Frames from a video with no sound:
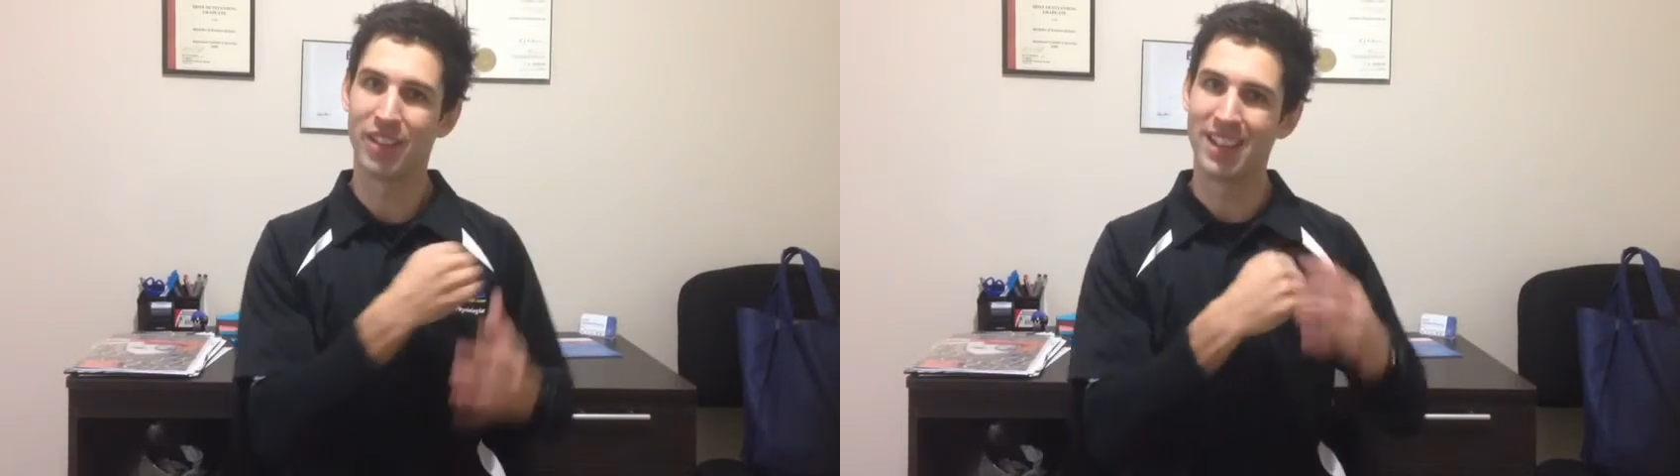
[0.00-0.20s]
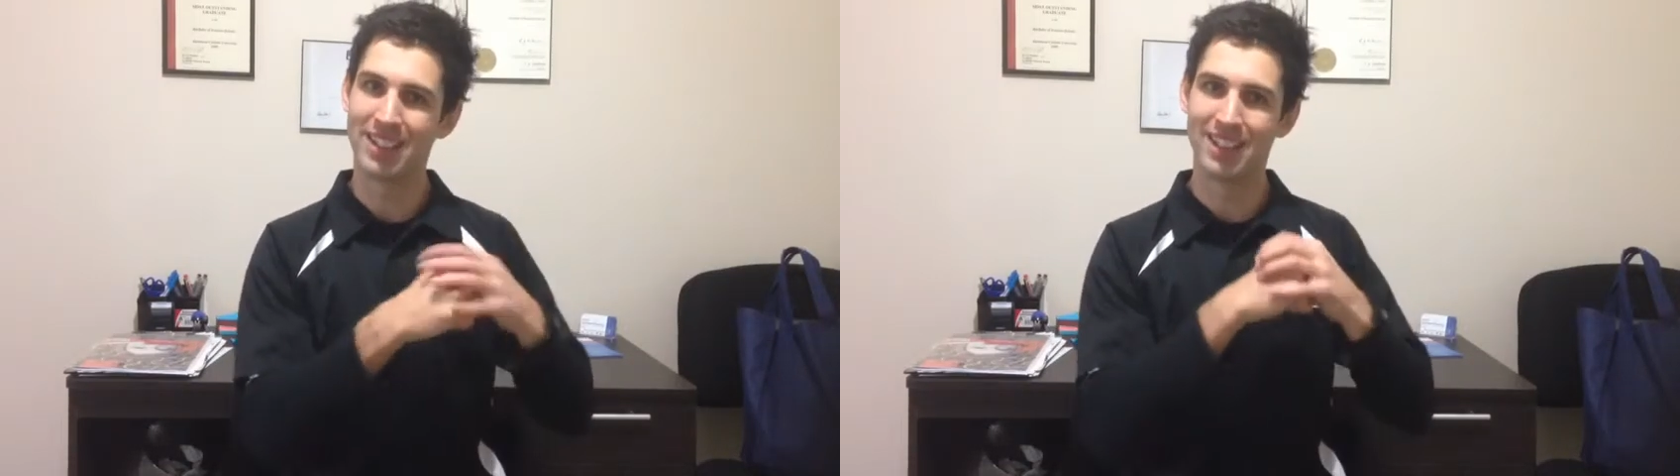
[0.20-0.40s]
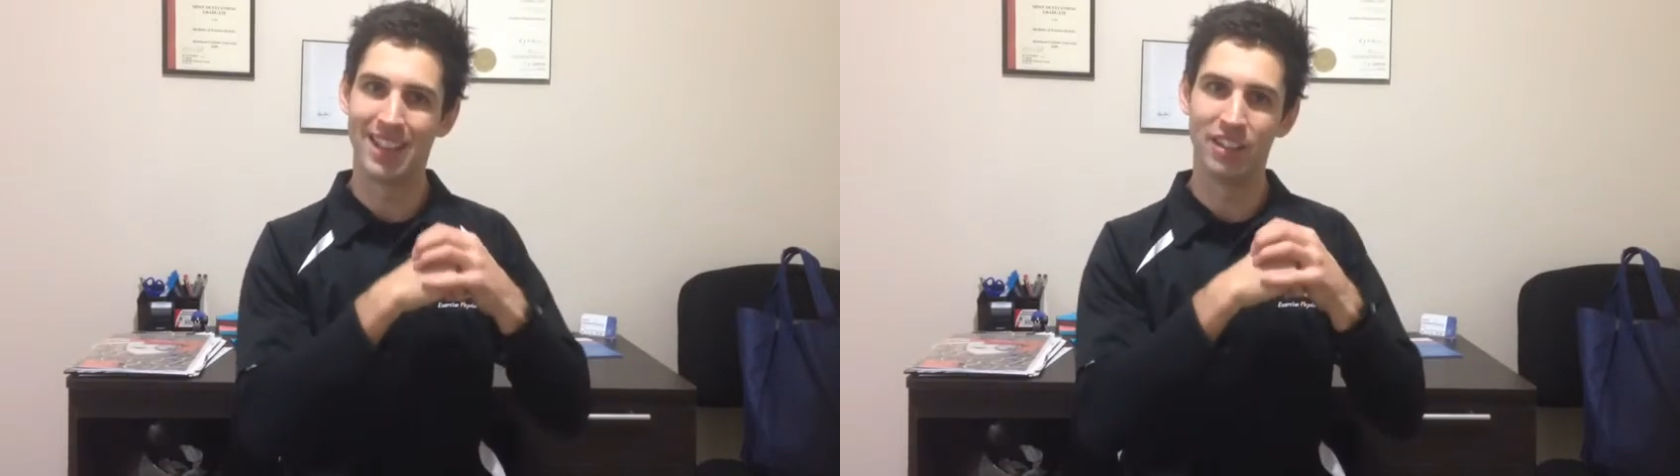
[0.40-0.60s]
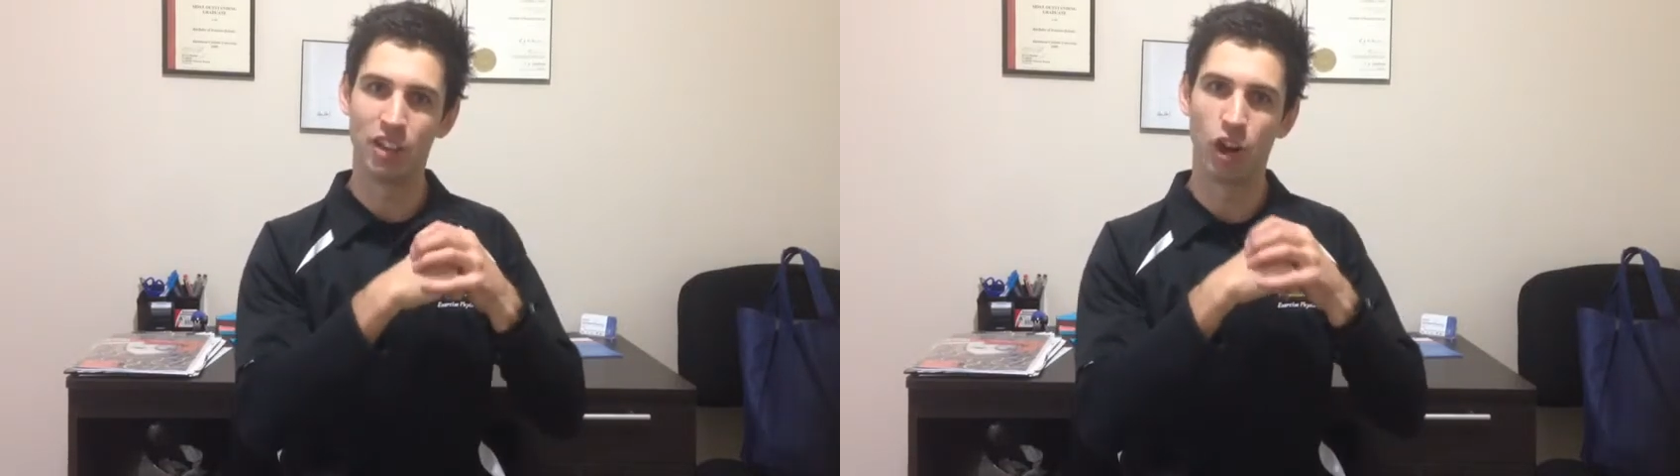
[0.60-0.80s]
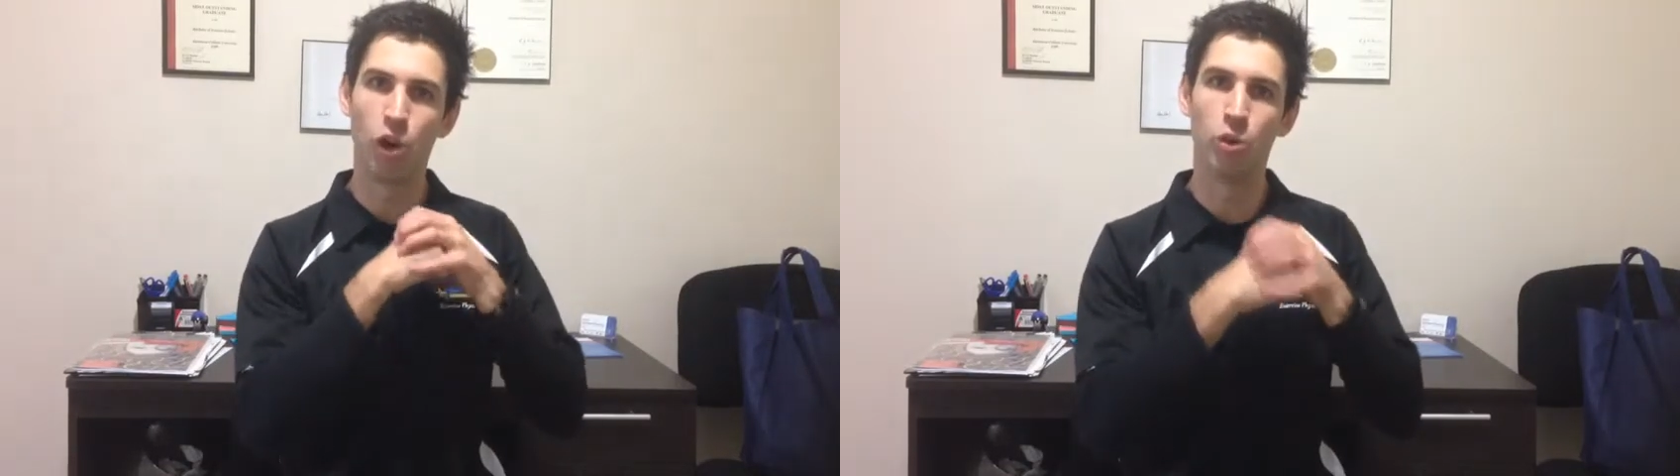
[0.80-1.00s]
they tend
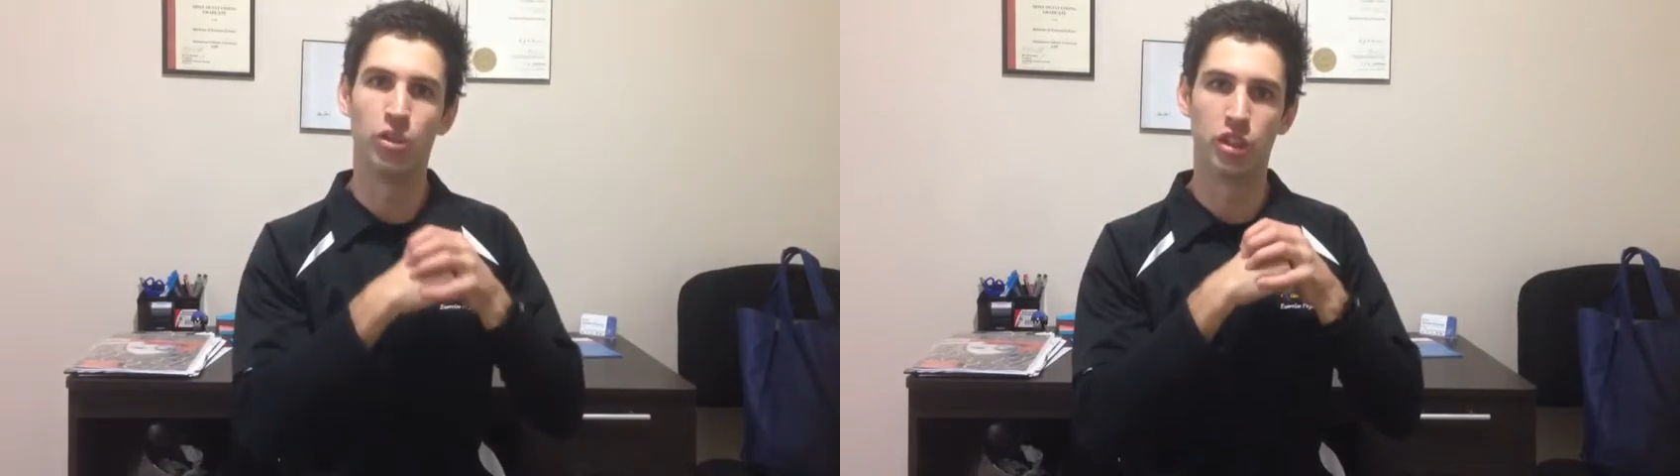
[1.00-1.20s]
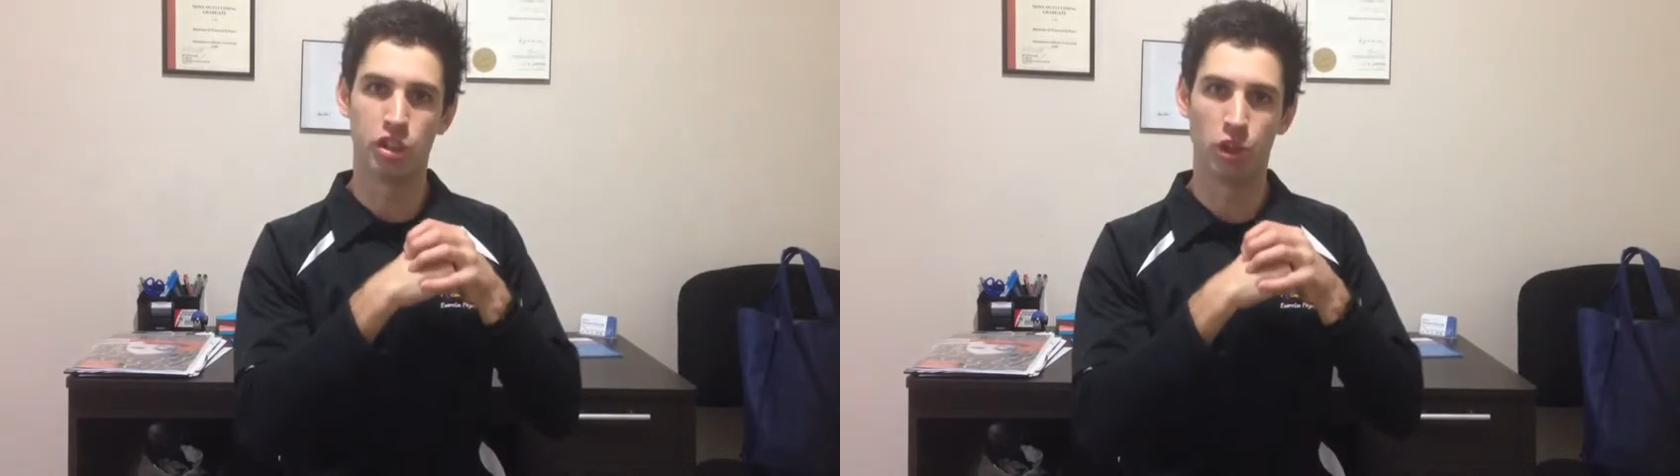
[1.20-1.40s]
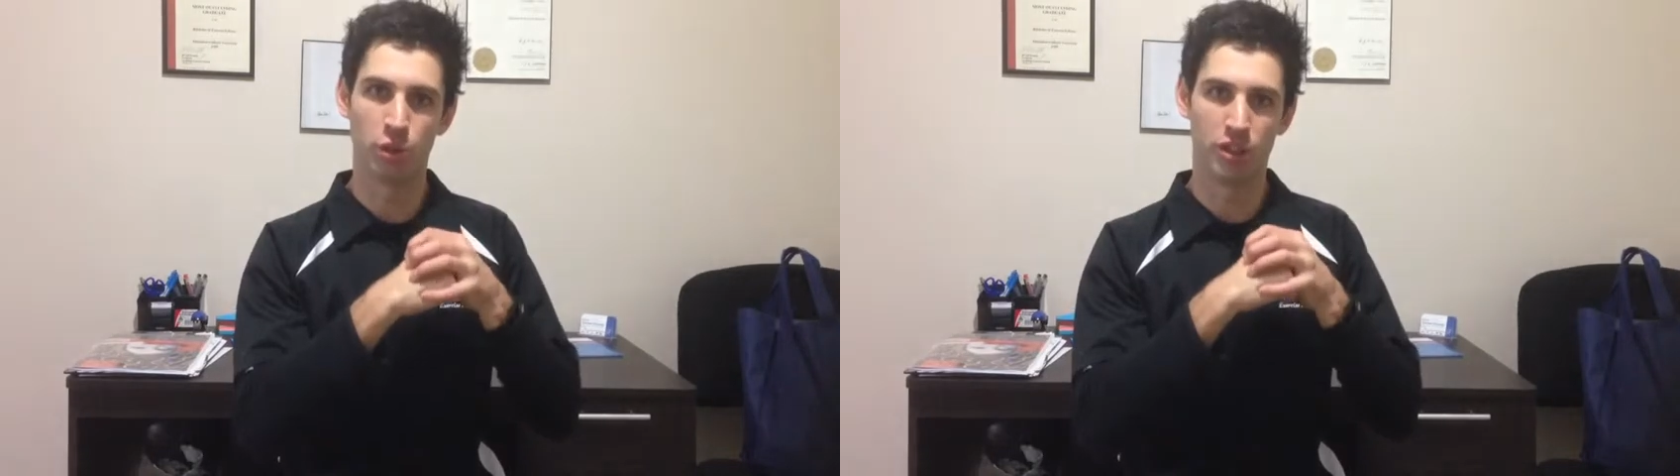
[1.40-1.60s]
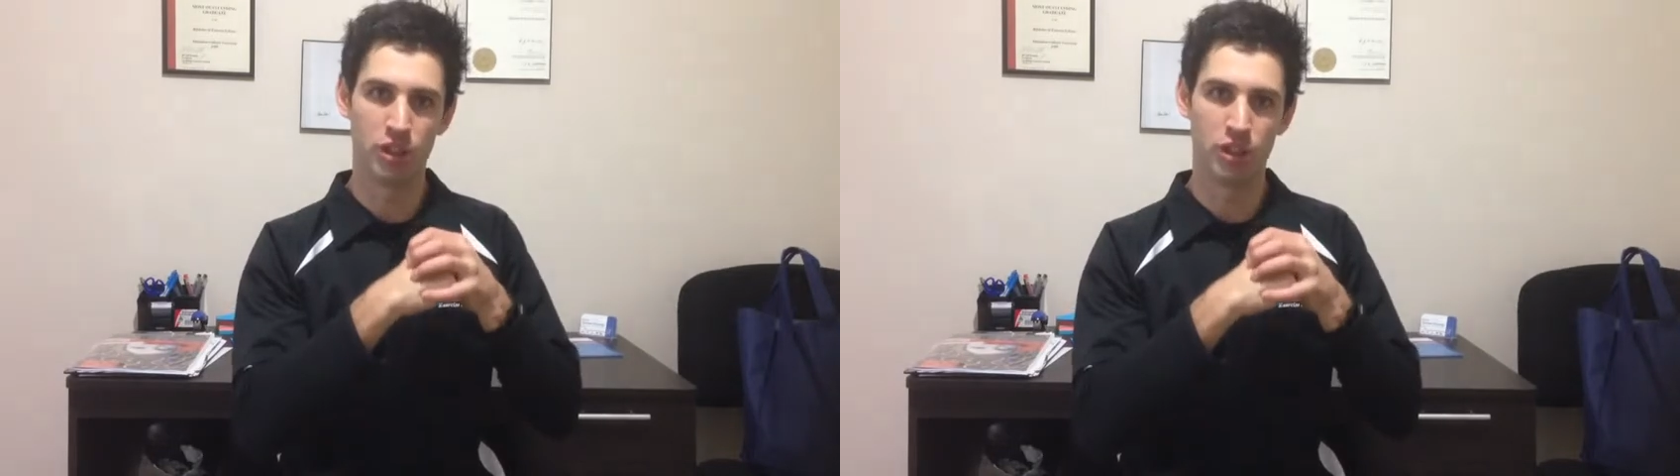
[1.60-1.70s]
to hold the shoulder